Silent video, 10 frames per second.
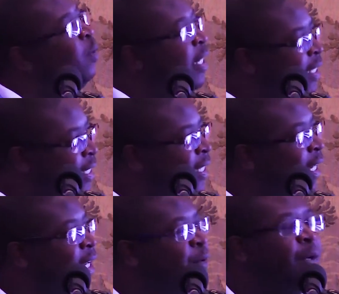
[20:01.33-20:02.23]
to assess
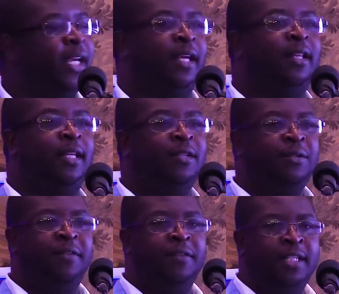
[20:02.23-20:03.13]
again, okay, that
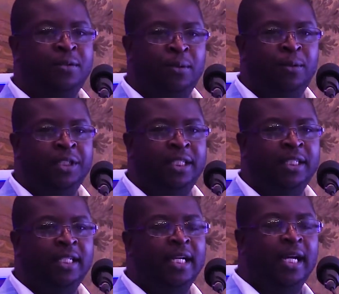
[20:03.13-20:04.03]
we have this
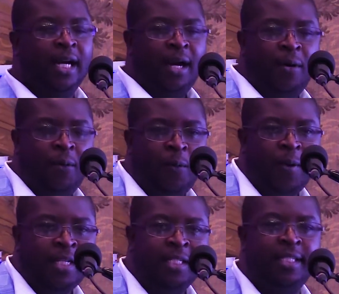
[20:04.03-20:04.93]
solution,
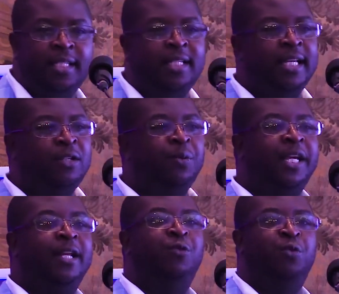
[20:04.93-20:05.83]
what is it that we
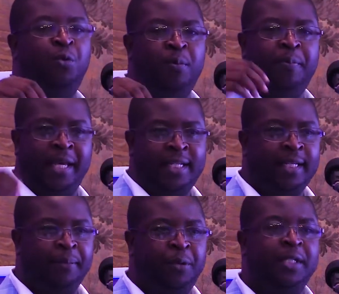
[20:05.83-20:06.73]
can do
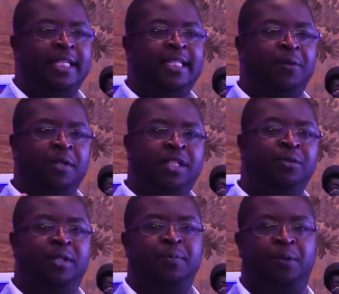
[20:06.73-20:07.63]
better? Because it's a
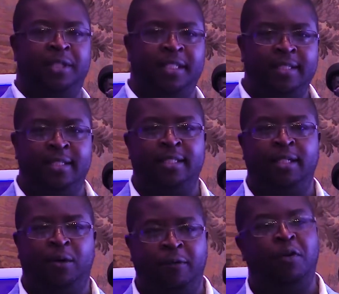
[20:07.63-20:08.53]
continuous process
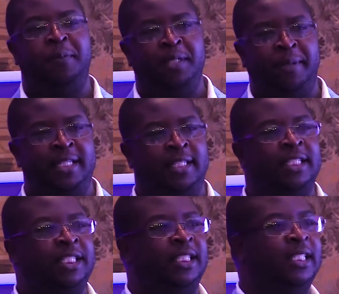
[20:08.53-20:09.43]
of
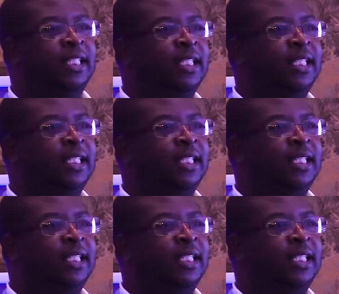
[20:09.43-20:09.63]
optimization.